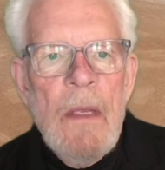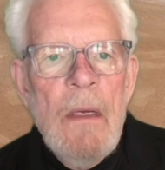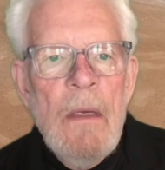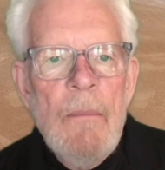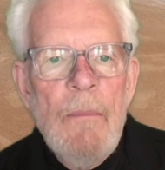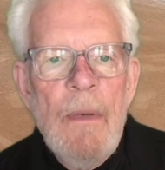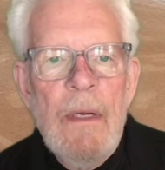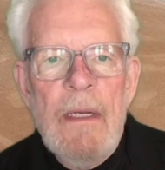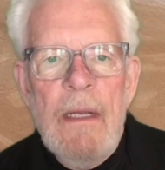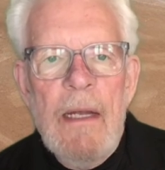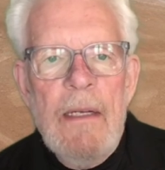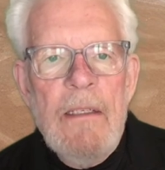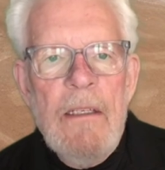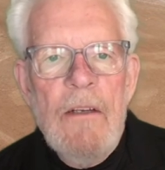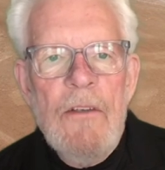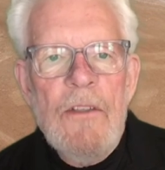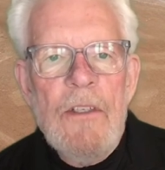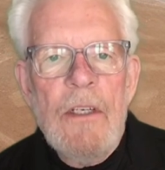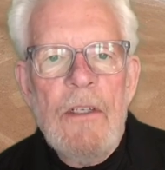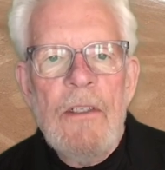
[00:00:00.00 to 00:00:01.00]
By
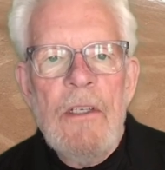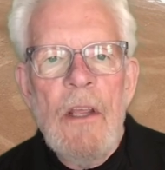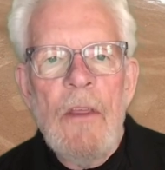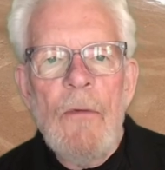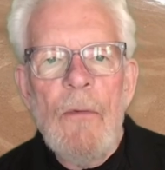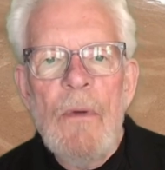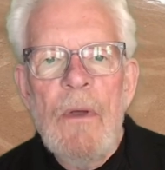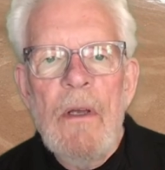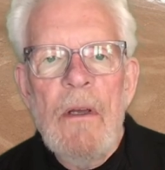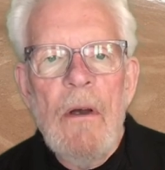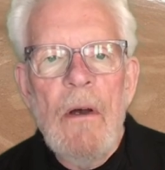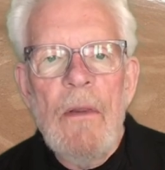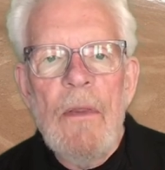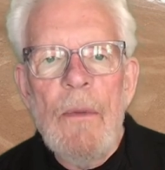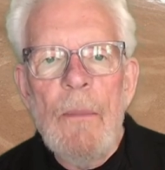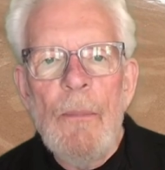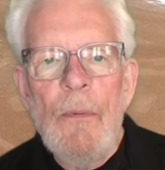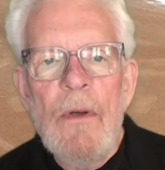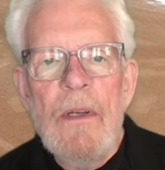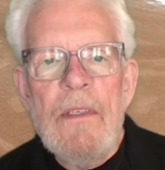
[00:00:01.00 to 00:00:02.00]
1963, all
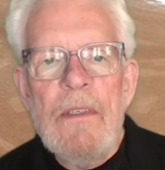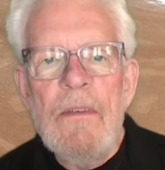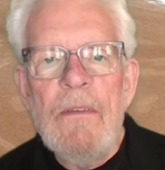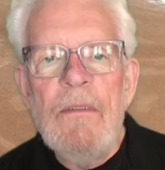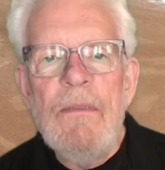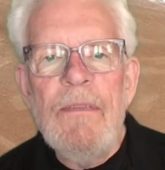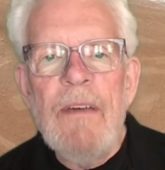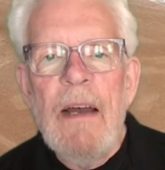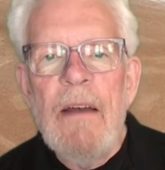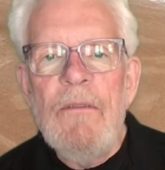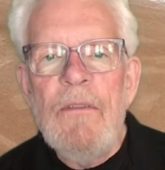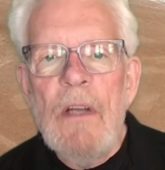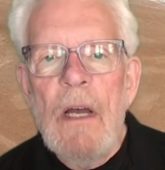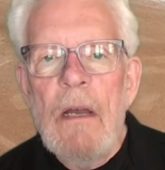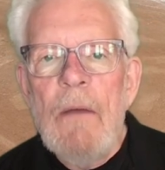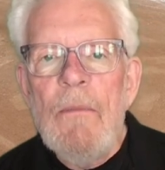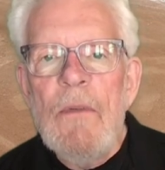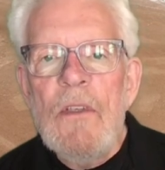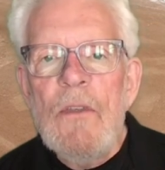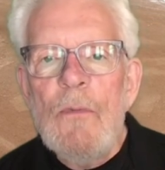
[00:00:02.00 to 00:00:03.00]
the present 5
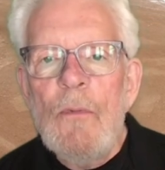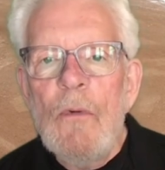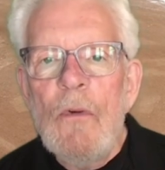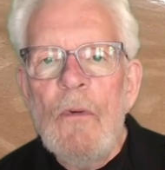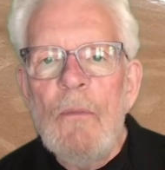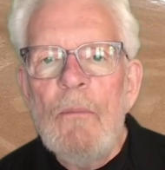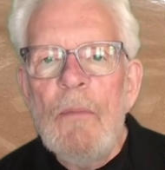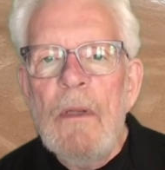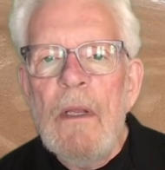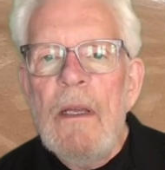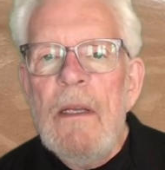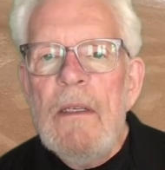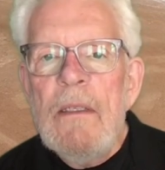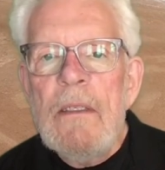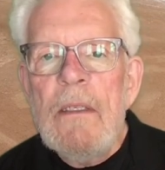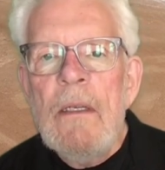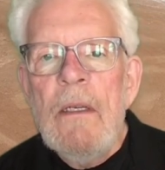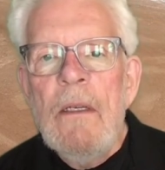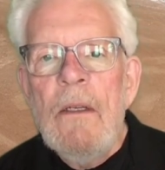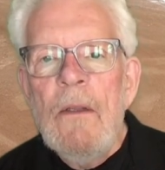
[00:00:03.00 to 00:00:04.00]
diamonds were in
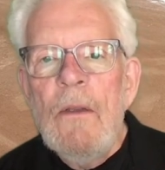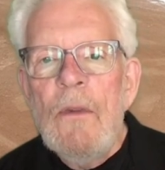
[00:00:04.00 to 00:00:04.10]
place.